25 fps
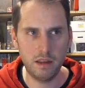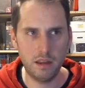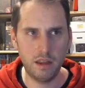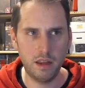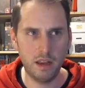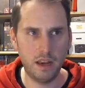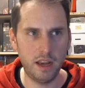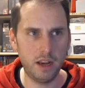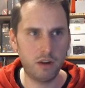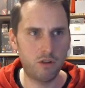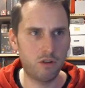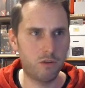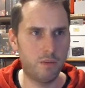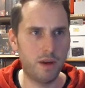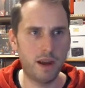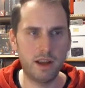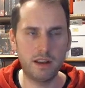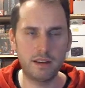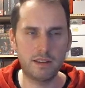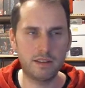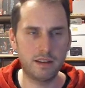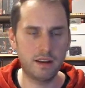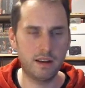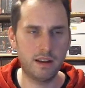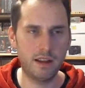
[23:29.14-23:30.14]

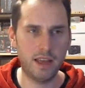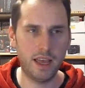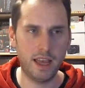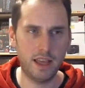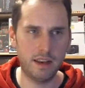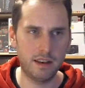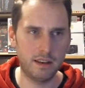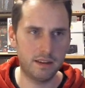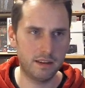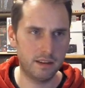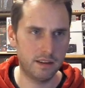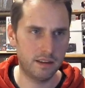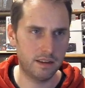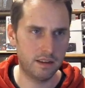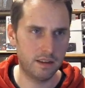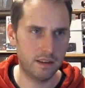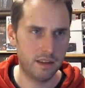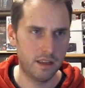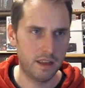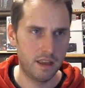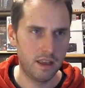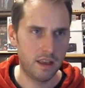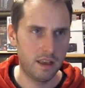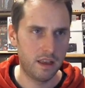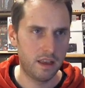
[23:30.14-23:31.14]
necromancer and
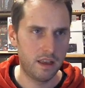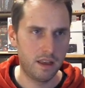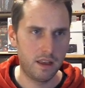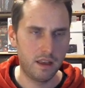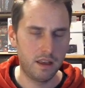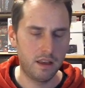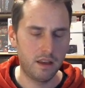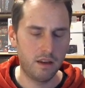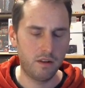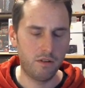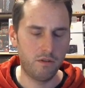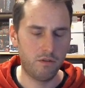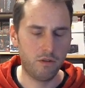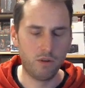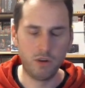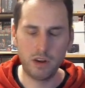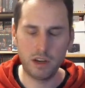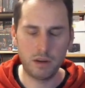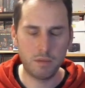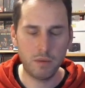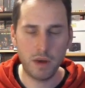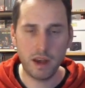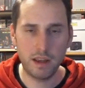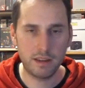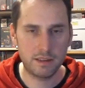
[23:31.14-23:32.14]

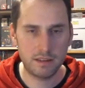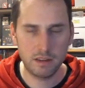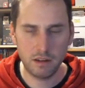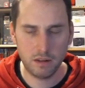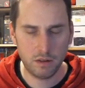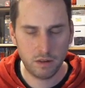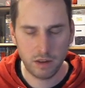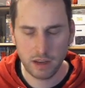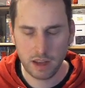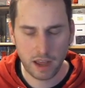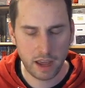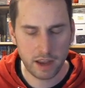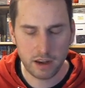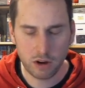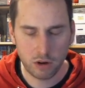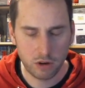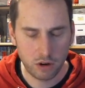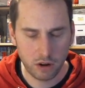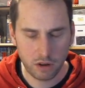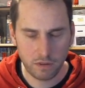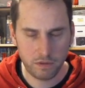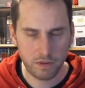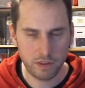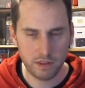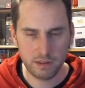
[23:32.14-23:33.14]
runic master, I don't
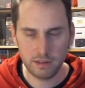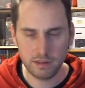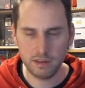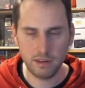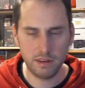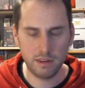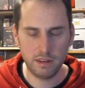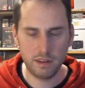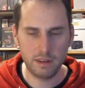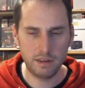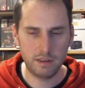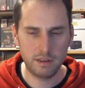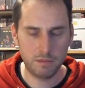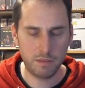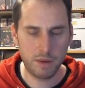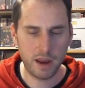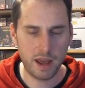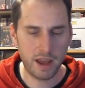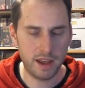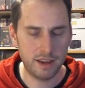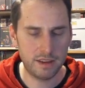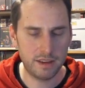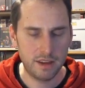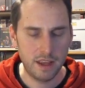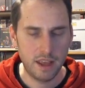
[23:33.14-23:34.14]
know if this
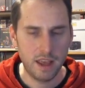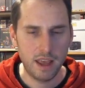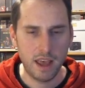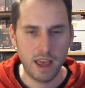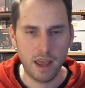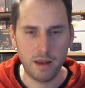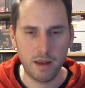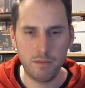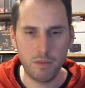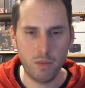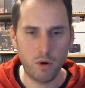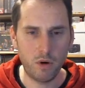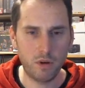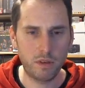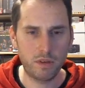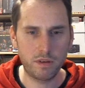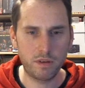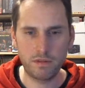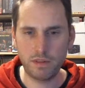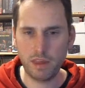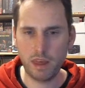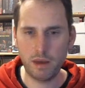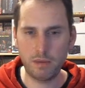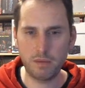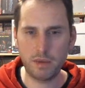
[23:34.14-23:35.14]
applies, and both
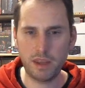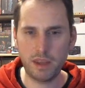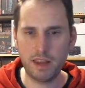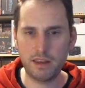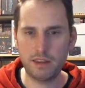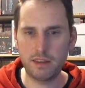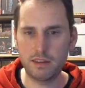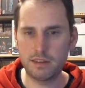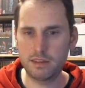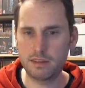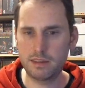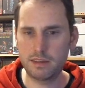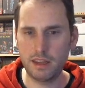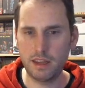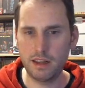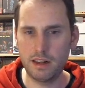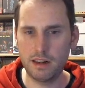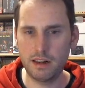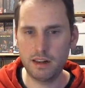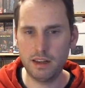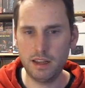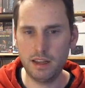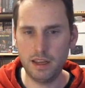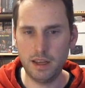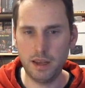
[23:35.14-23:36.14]
of them get the
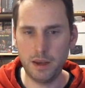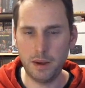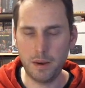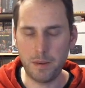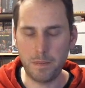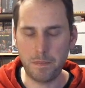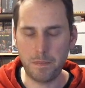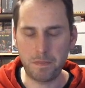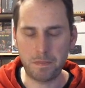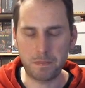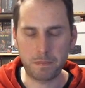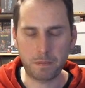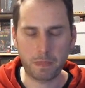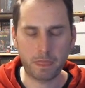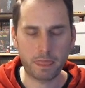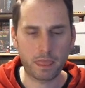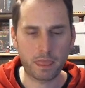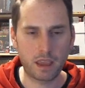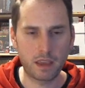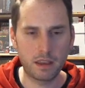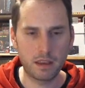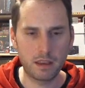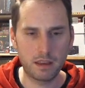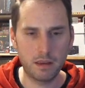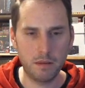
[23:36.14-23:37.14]
skill
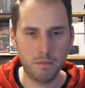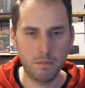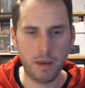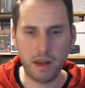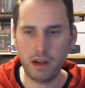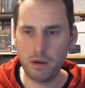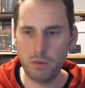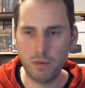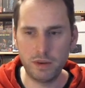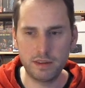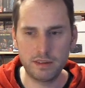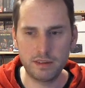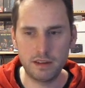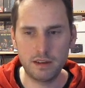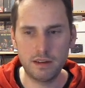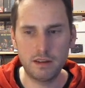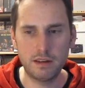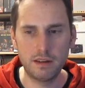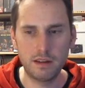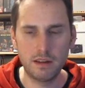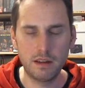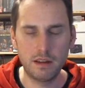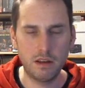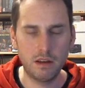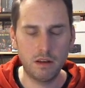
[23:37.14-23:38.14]
battle wizard.
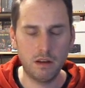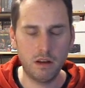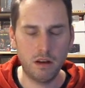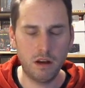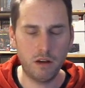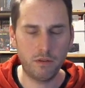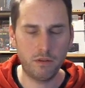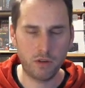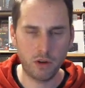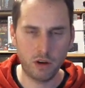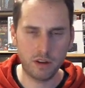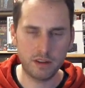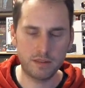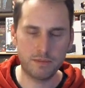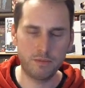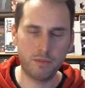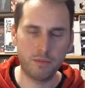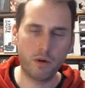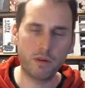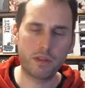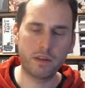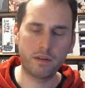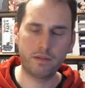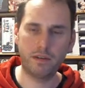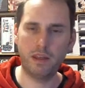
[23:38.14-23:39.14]
Of course,
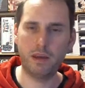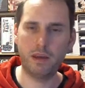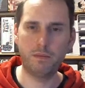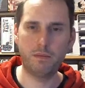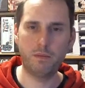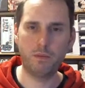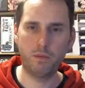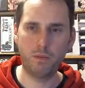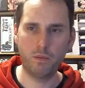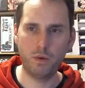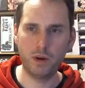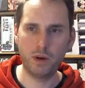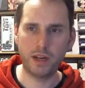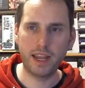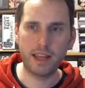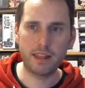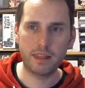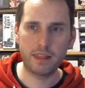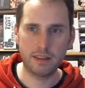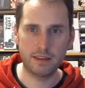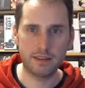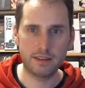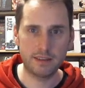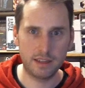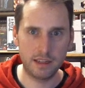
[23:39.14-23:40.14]
both of them will
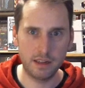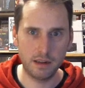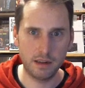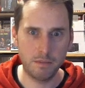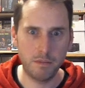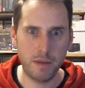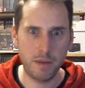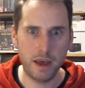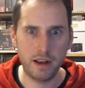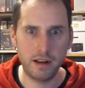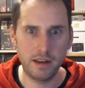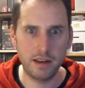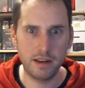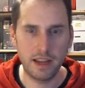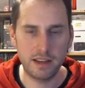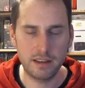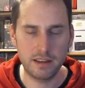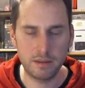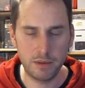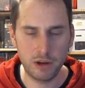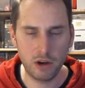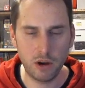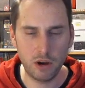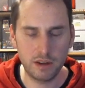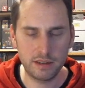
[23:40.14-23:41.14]
get the skill battle
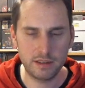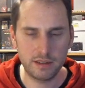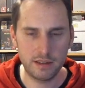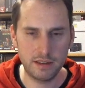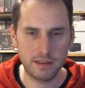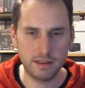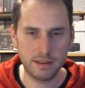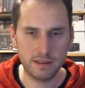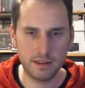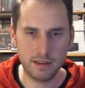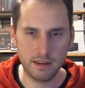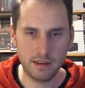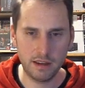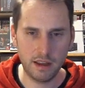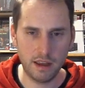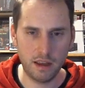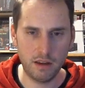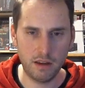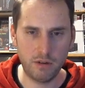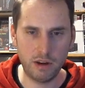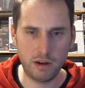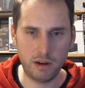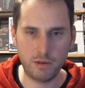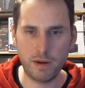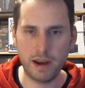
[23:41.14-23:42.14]
dancer because it's
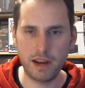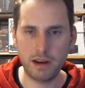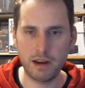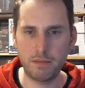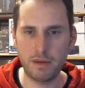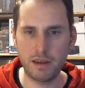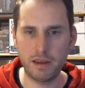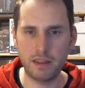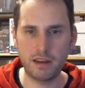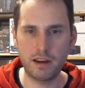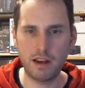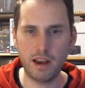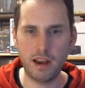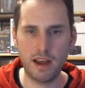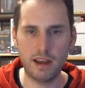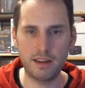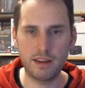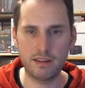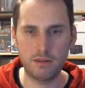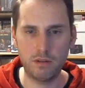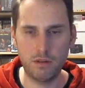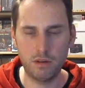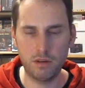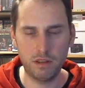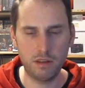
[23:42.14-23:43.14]
required by the
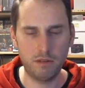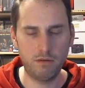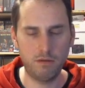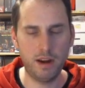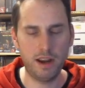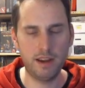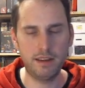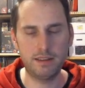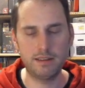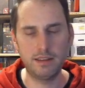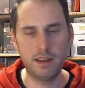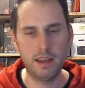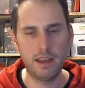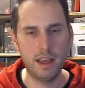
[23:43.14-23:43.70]
class or the race.